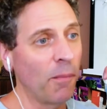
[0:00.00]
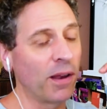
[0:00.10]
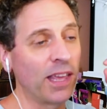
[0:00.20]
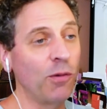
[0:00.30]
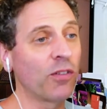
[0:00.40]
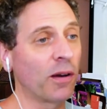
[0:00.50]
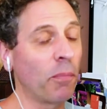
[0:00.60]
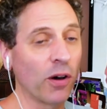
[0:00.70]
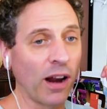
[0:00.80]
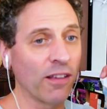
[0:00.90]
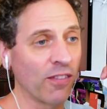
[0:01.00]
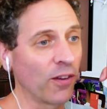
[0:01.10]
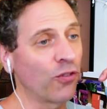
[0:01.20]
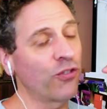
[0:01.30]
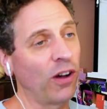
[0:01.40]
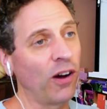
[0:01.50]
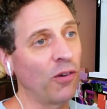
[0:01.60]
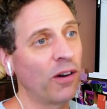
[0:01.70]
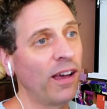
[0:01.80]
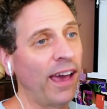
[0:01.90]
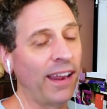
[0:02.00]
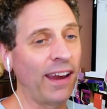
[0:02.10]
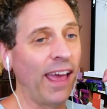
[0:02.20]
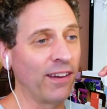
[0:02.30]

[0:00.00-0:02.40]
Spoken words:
but he was going to put on his little show and